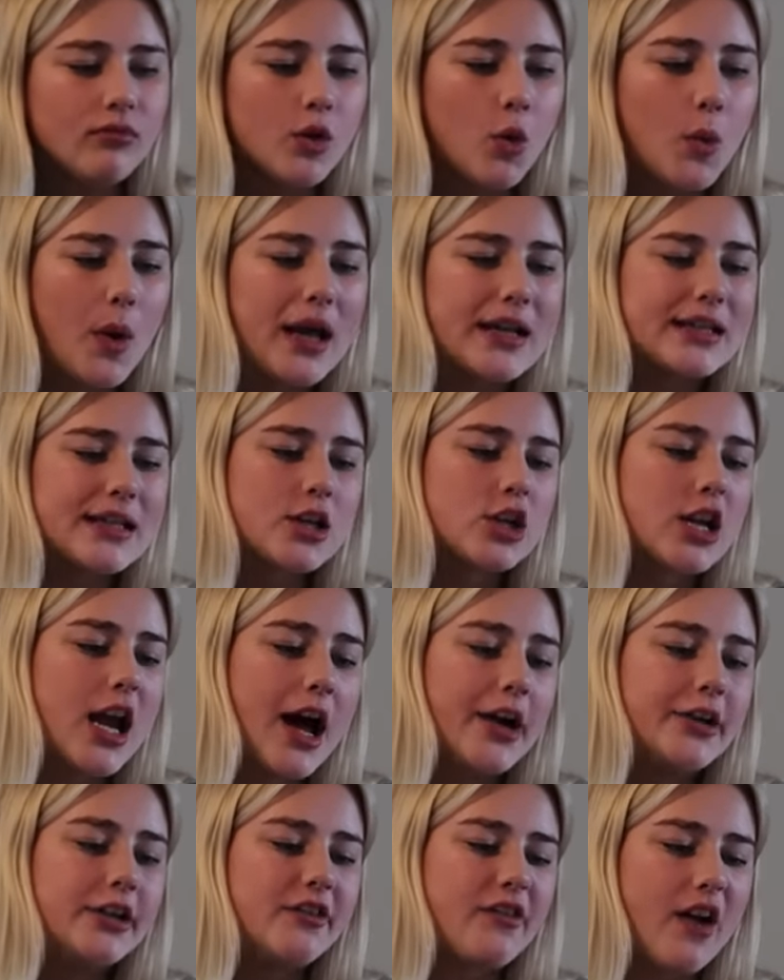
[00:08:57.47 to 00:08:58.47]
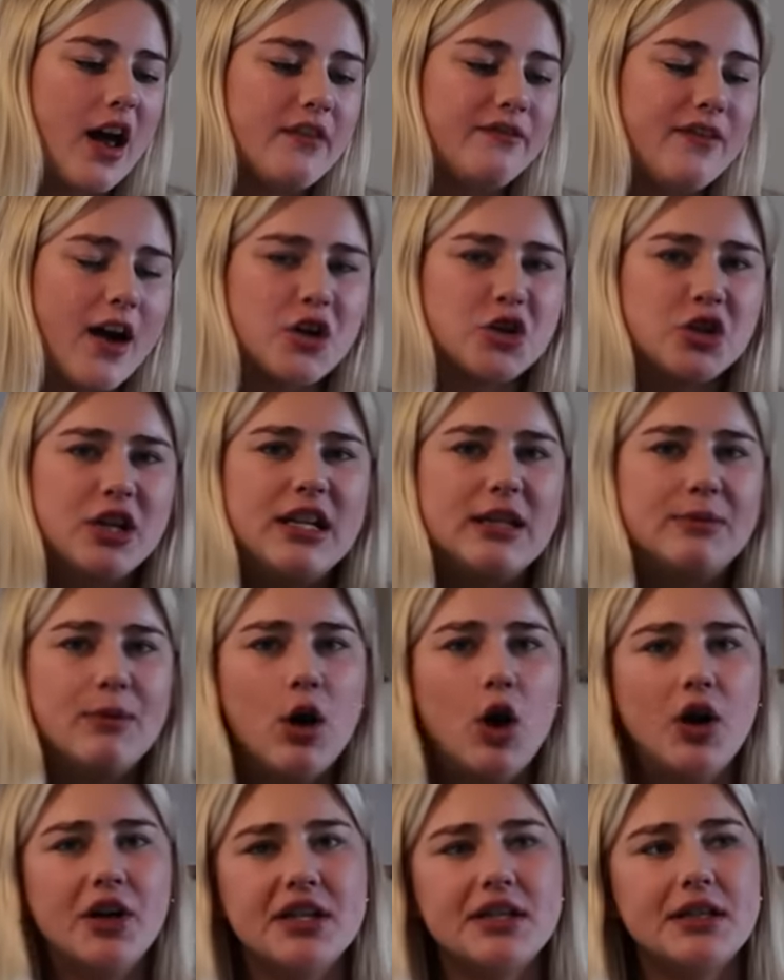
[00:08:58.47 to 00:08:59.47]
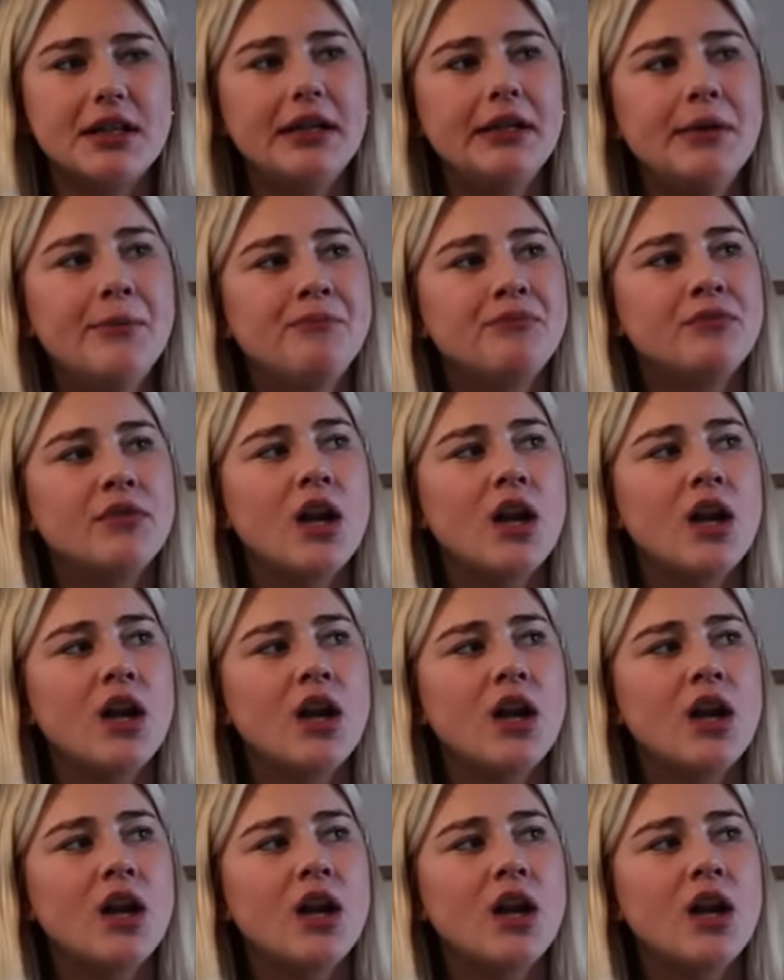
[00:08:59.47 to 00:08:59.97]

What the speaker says: Where/how do you find fashion inspo? Honestly,